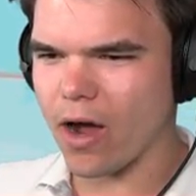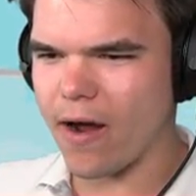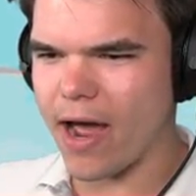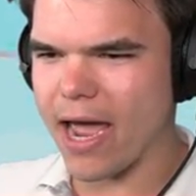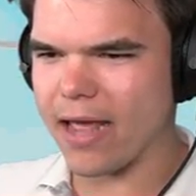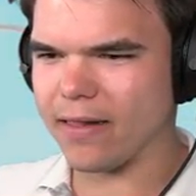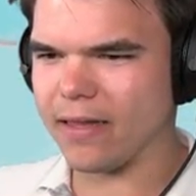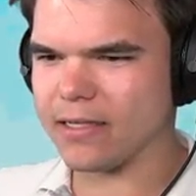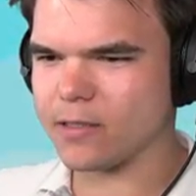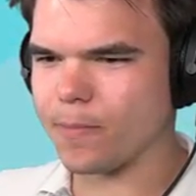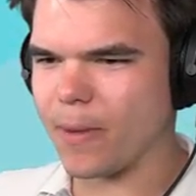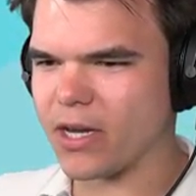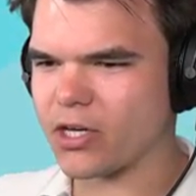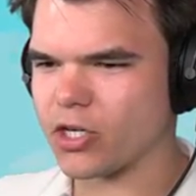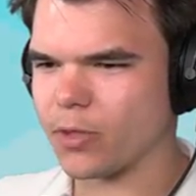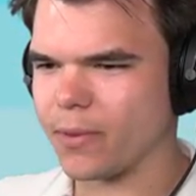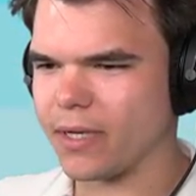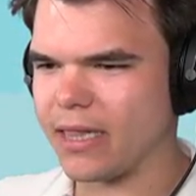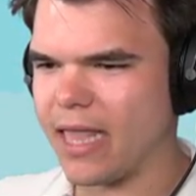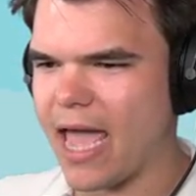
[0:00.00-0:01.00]
All right, let's make
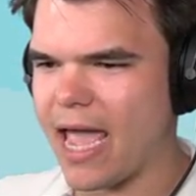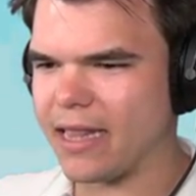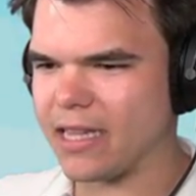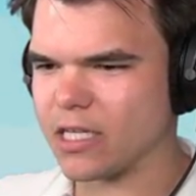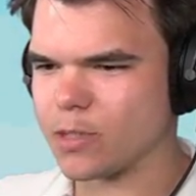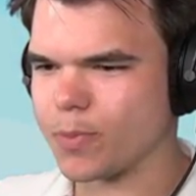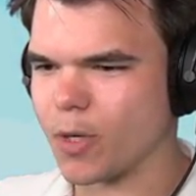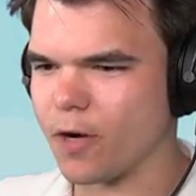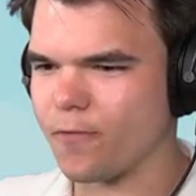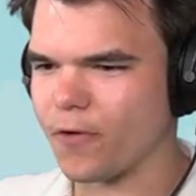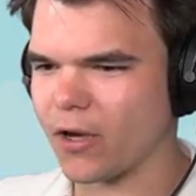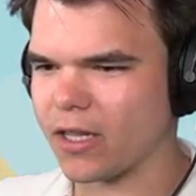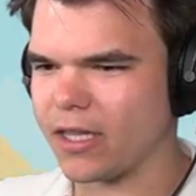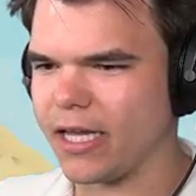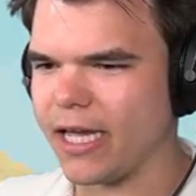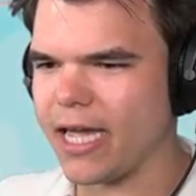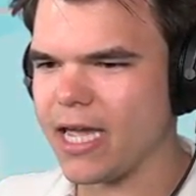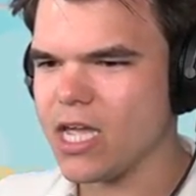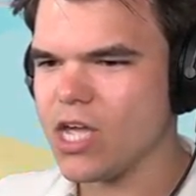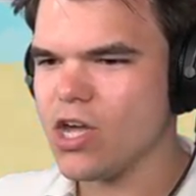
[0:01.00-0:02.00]
sure we land this
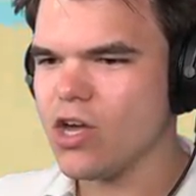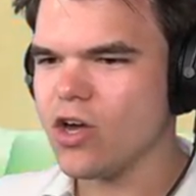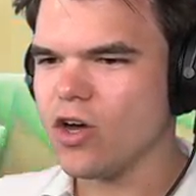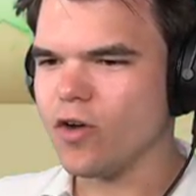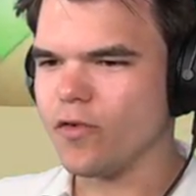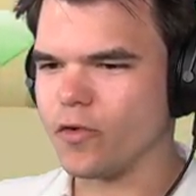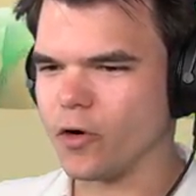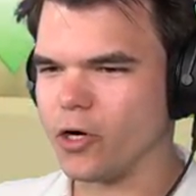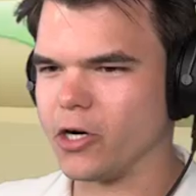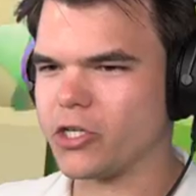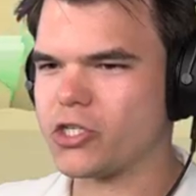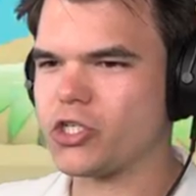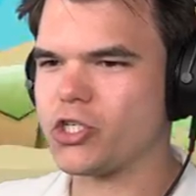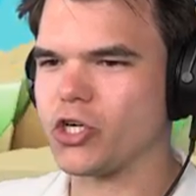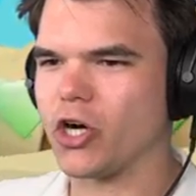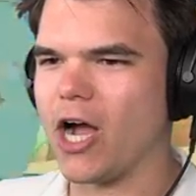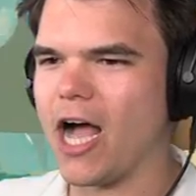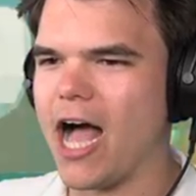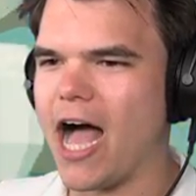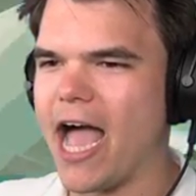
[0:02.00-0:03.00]
perfectly. First
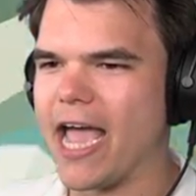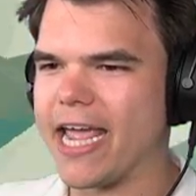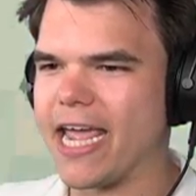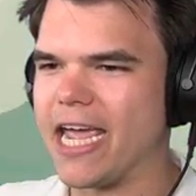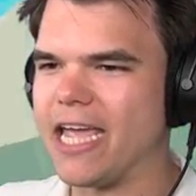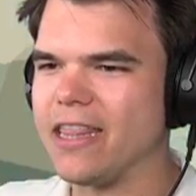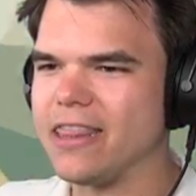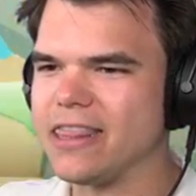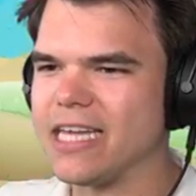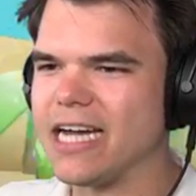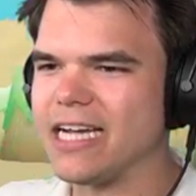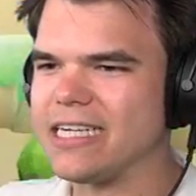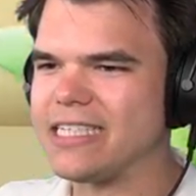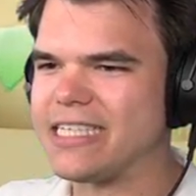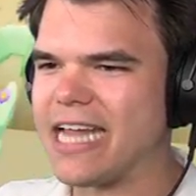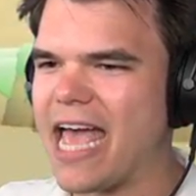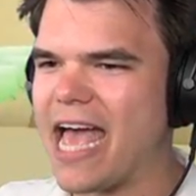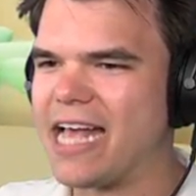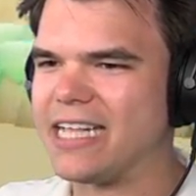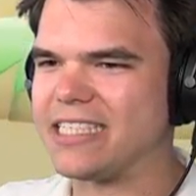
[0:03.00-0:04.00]
try in the
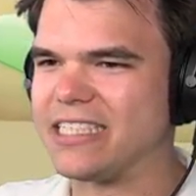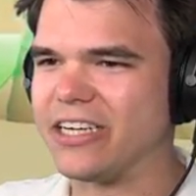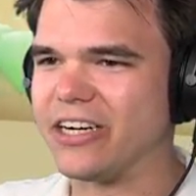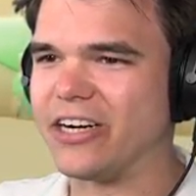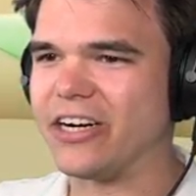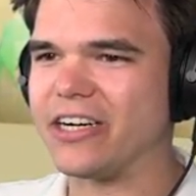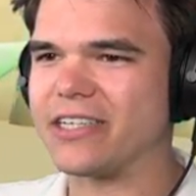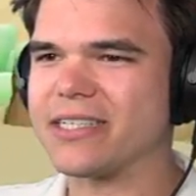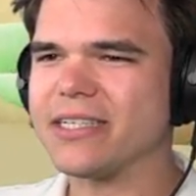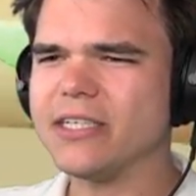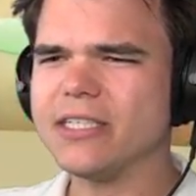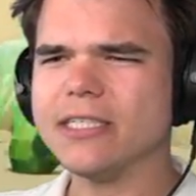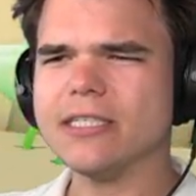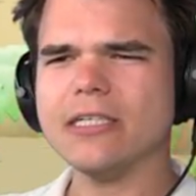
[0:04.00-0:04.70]
desert.